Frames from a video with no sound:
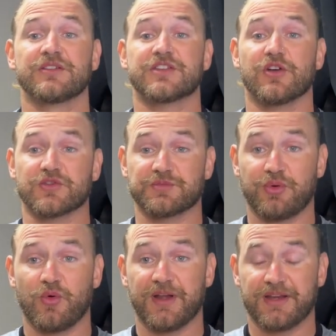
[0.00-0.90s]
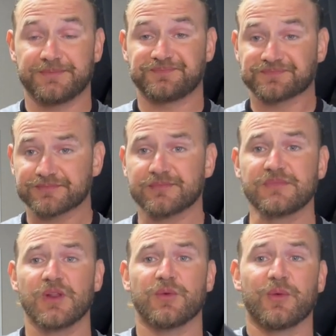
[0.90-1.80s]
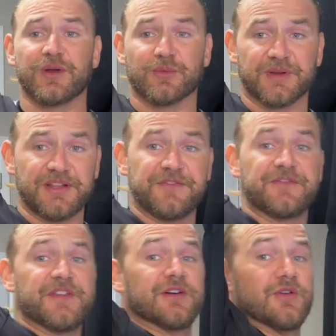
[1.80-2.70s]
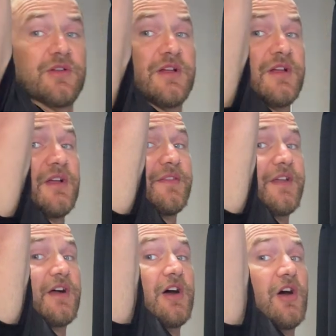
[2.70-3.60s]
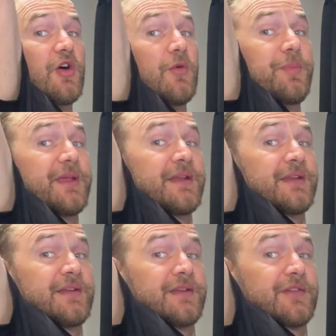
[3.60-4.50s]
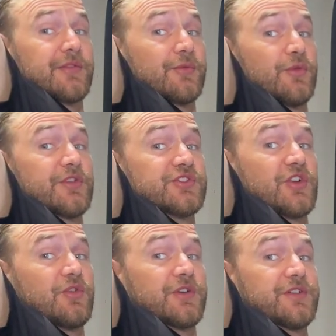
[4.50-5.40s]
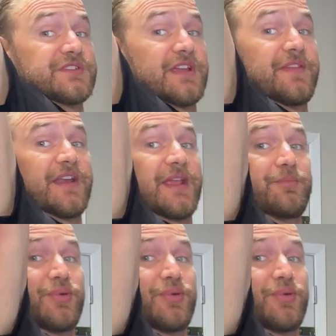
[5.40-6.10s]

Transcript: toes pointed. We wanna really feel the open through the shoulders and then a